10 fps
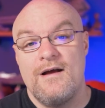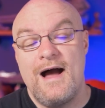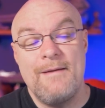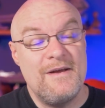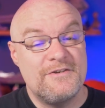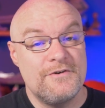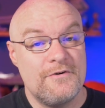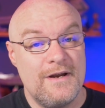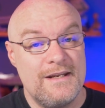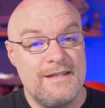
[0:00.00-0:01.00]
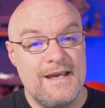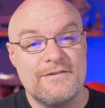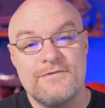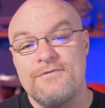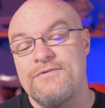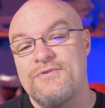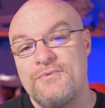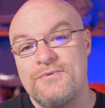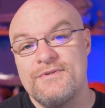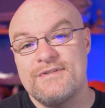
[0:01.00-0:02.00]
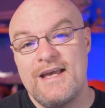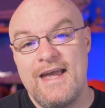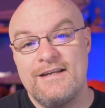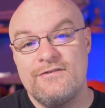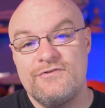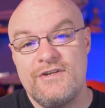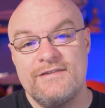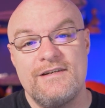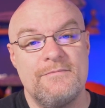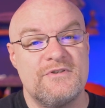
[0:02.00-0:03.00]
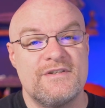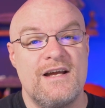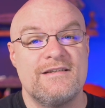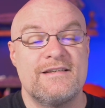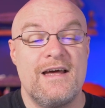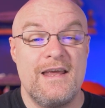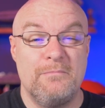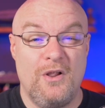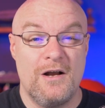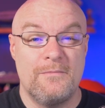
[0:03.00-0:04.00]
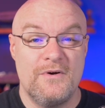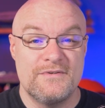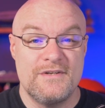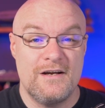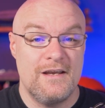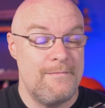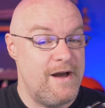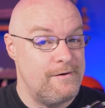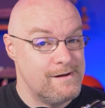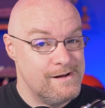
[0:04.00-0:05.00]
I mentioned already the external tools, and Jason Himmelstein's got a blog post talking about